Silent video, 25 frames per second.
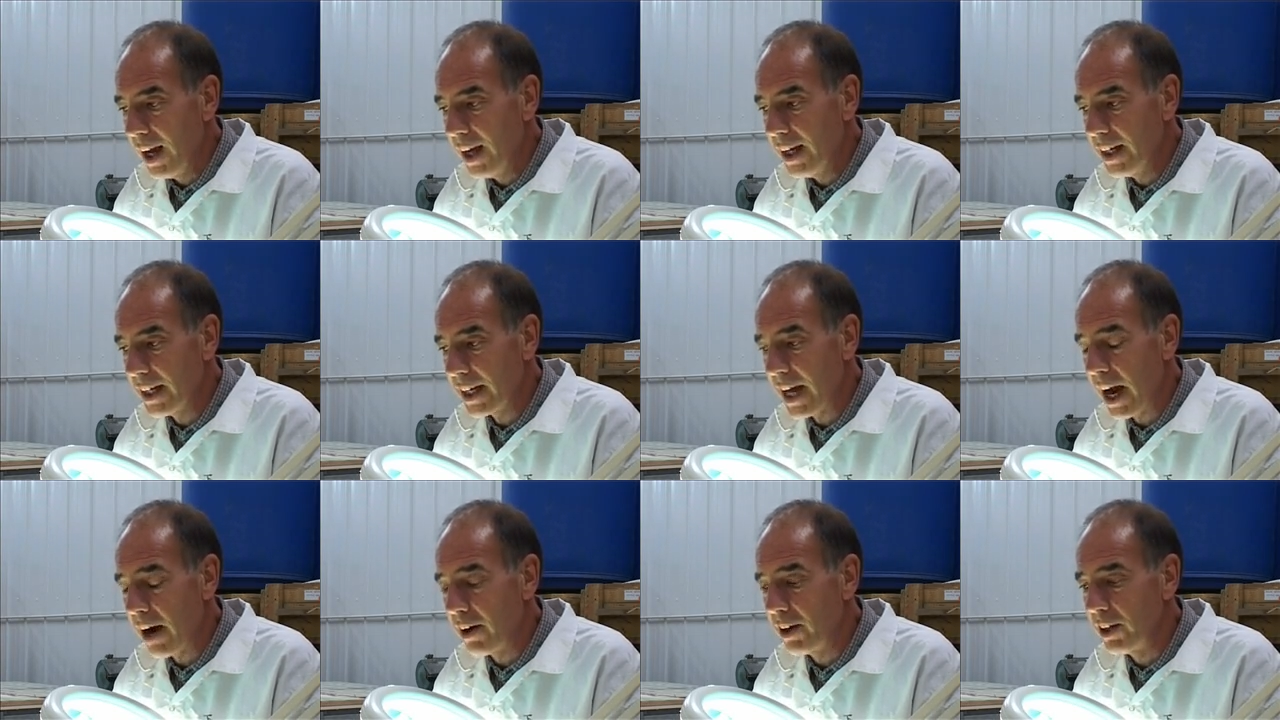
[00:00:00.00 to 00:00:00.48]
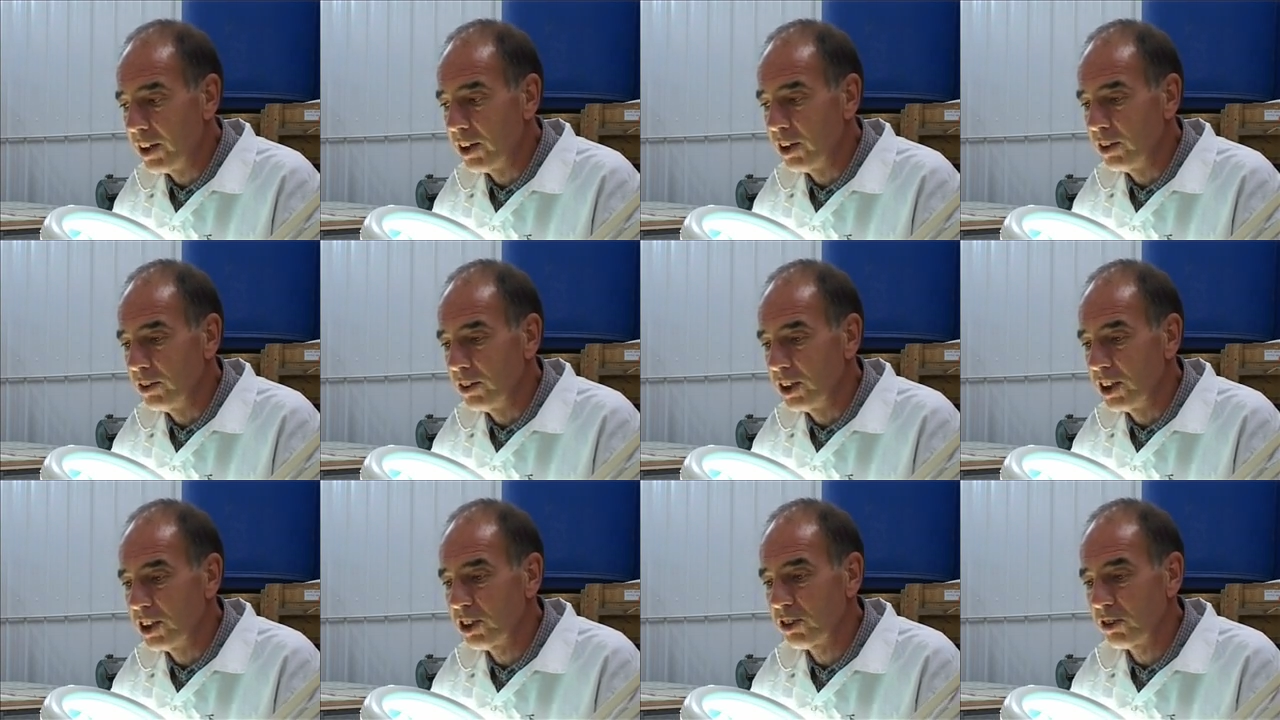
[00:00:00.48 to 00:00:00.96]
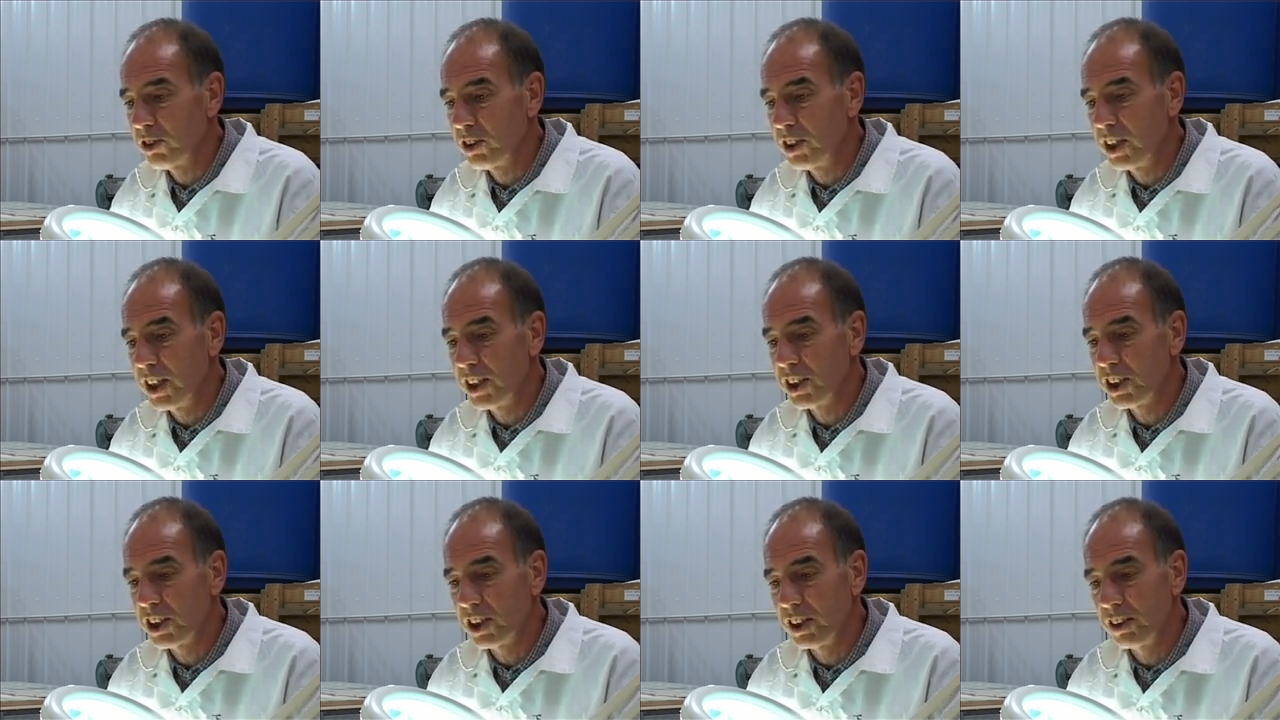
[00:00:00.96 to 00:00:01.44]
he carried on this
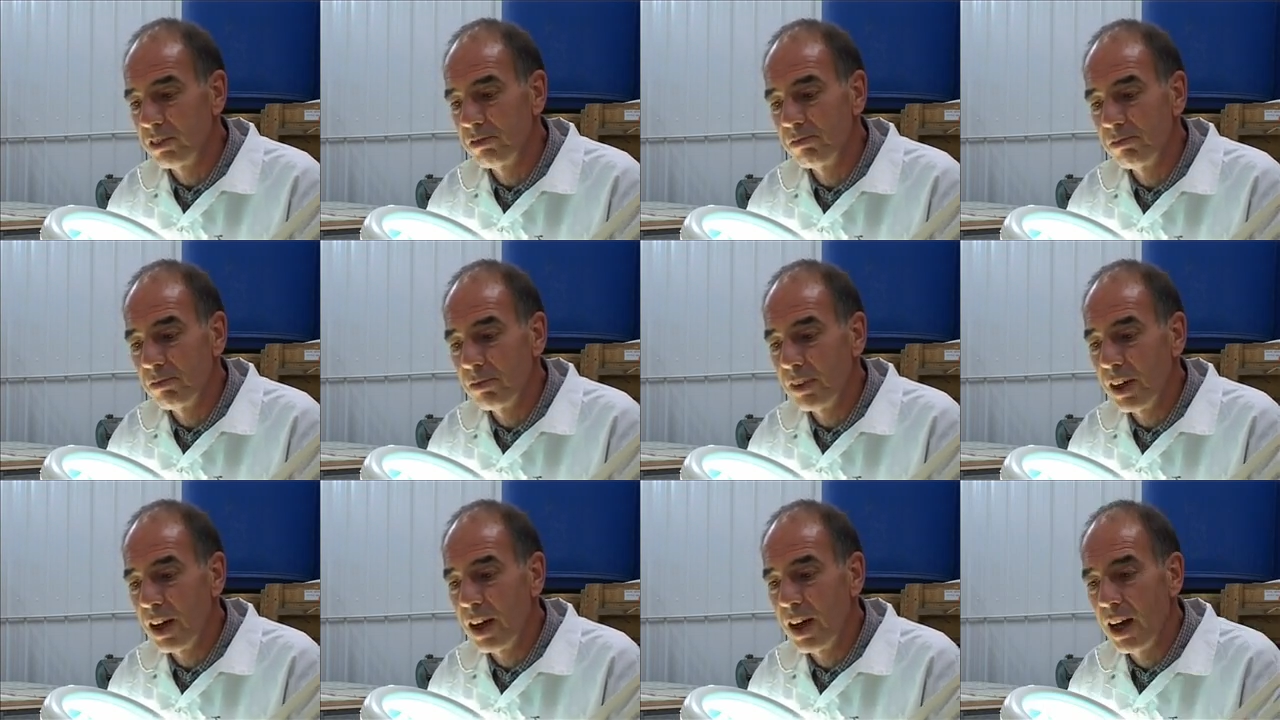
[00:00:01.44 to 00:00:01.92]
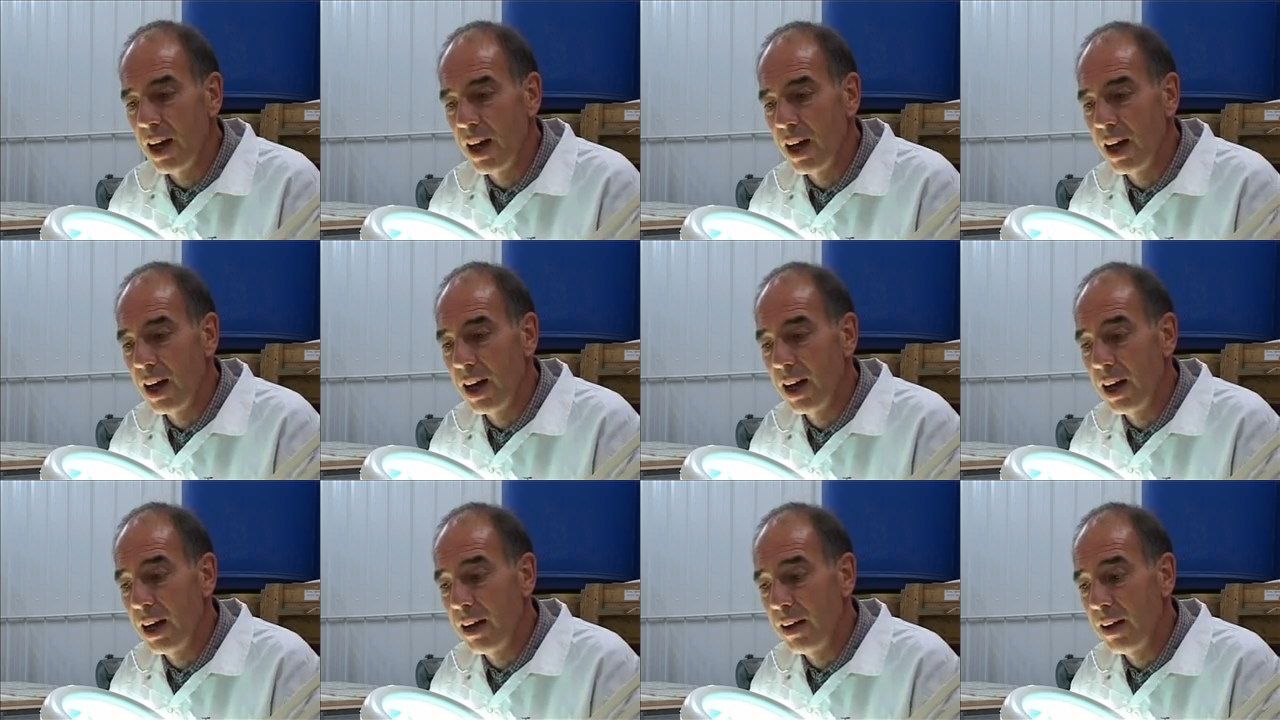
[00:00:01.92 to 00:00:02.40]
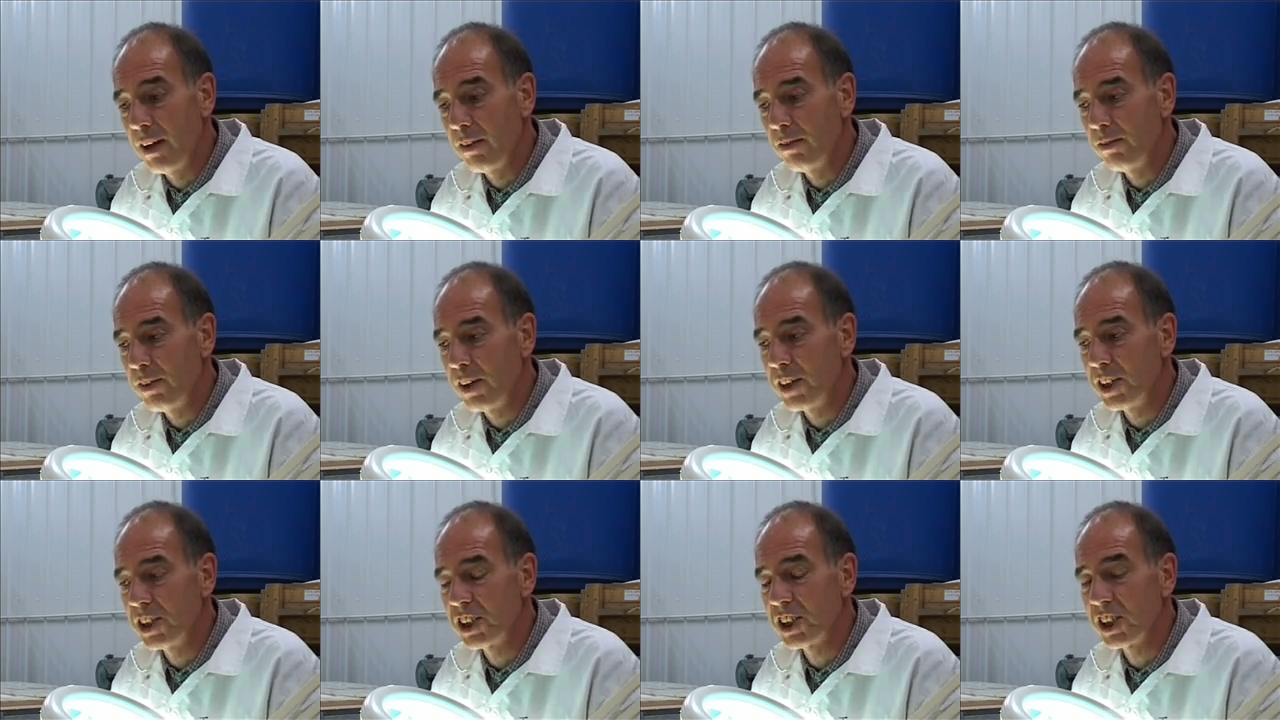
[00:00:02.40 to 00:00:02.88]
tradition
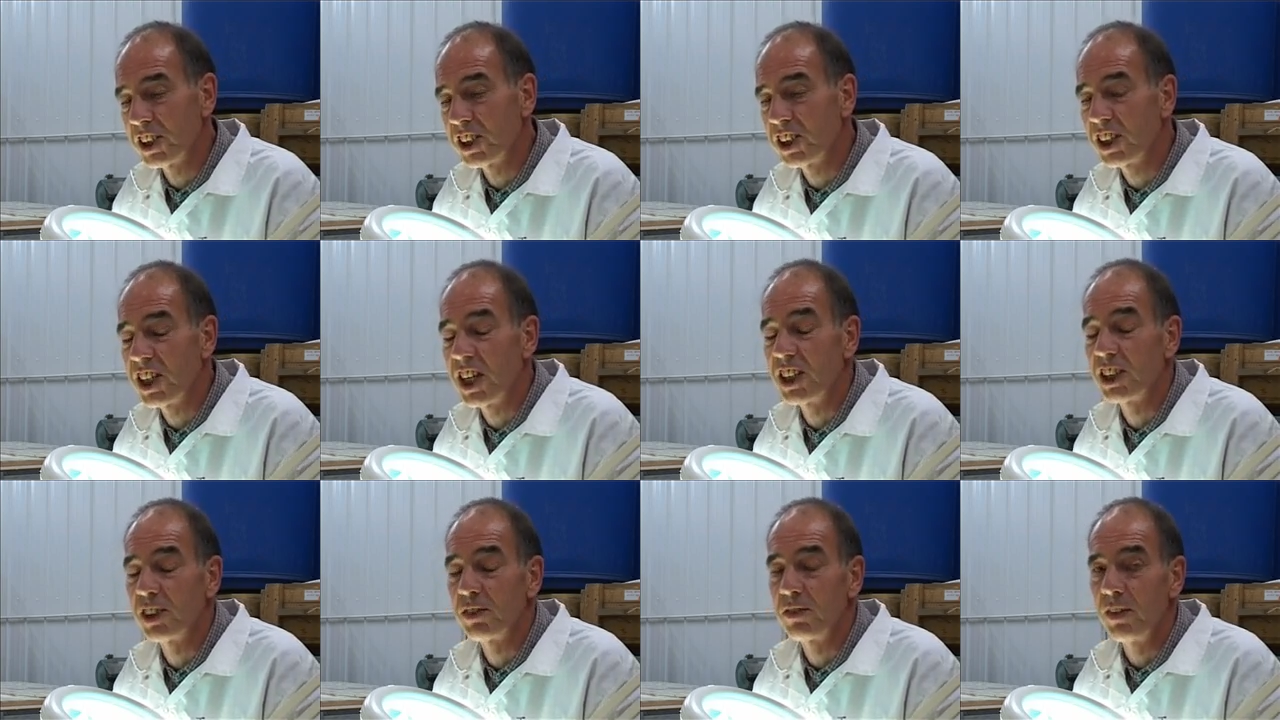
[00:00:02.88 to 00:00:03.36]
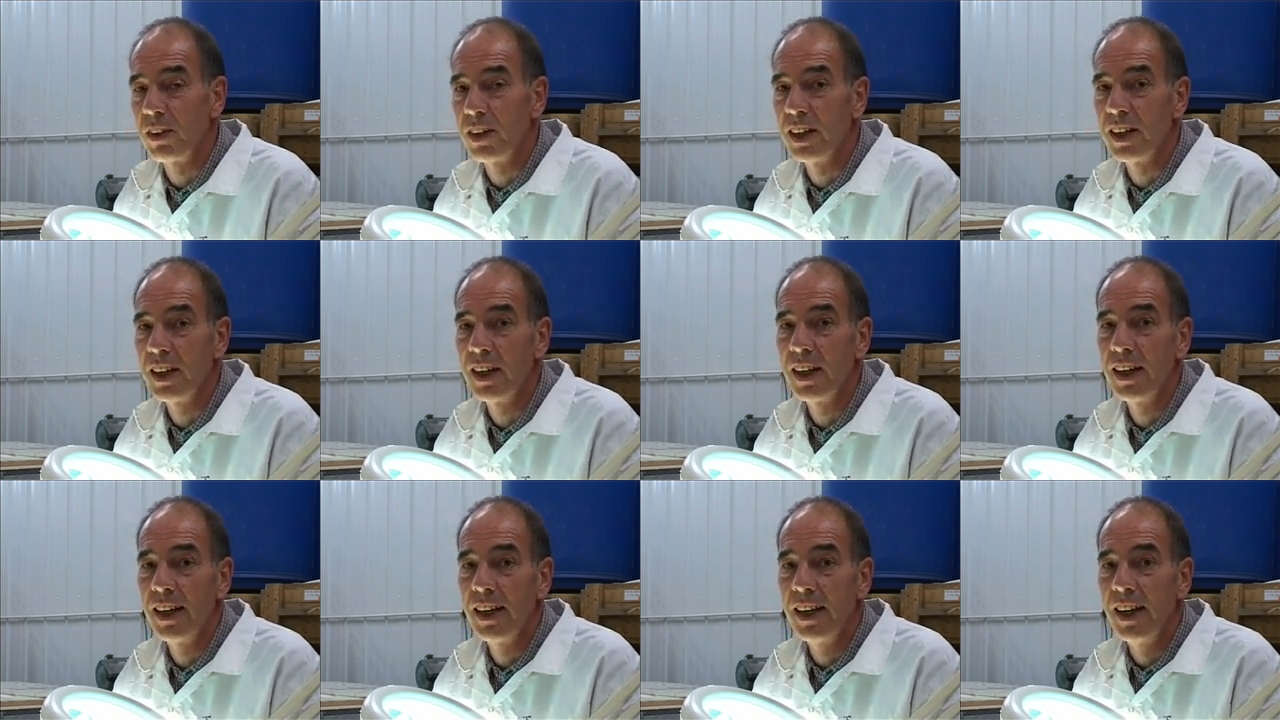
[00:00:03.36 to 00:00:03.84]
very successfully